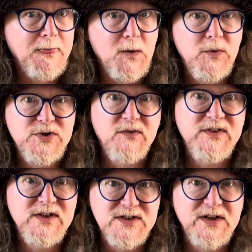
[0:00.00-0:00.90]
which
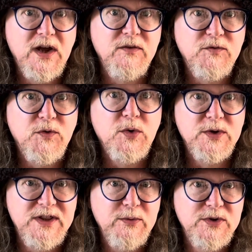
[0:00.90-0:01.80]
obviously going
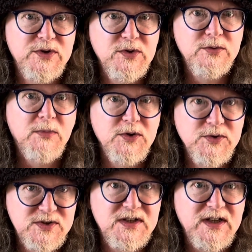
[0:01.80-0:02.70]
forward they would do
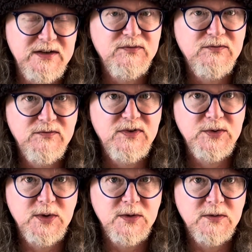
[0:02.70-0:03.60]
mostly
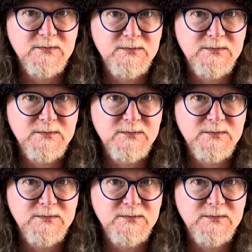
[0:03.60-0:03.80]
vocal